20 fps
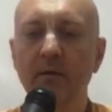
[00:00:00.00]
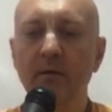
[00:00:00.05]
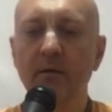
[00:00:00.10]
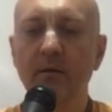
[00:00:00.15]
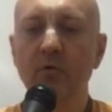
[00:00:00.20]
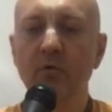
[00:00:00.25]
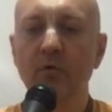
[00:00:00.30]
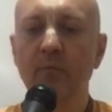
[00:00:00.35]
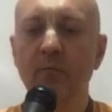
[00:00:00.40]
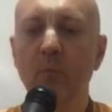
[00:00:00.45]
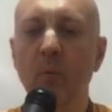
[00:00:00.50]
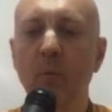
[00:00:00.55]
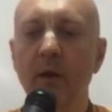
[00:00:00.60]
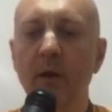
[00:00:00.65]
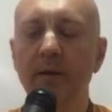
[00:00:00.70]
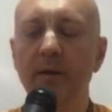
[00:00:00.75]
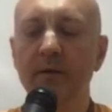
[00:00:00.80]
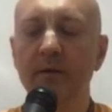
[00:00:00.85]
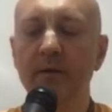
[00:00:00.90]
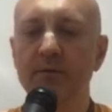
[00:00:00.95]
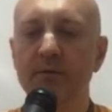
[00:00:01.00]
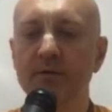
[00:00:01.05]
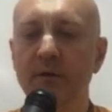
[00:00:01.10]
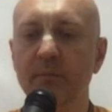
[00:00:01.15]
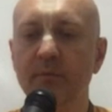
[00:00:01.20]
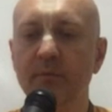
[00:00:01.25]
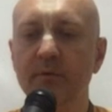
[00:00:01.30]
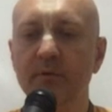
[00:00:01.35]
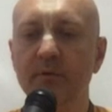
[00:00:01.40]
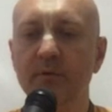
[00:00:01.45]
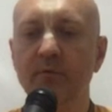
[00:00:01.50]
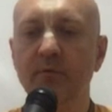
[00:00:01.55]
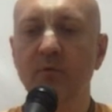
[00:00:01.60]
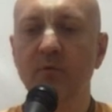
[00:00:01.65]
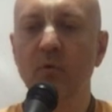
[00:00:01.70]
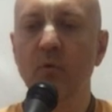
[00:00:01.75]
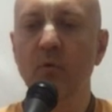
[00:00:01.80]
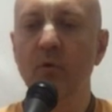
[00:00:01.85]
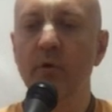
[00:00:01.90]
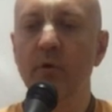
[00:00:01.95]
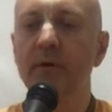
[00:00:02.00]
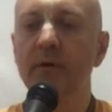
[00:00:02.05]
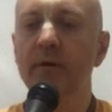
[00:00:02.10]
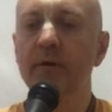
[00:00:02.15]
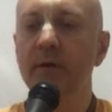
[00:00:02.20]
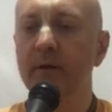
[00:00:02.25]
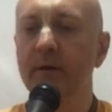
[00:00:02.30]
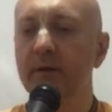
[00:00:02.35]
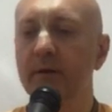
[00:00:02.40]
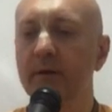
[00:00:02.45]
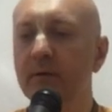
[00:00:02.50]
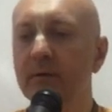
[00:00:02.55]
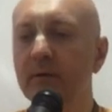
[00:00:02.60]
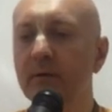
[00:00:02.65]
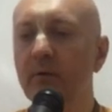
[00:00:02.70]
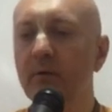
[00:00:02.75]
Volume 1, Chapter 4, entitled The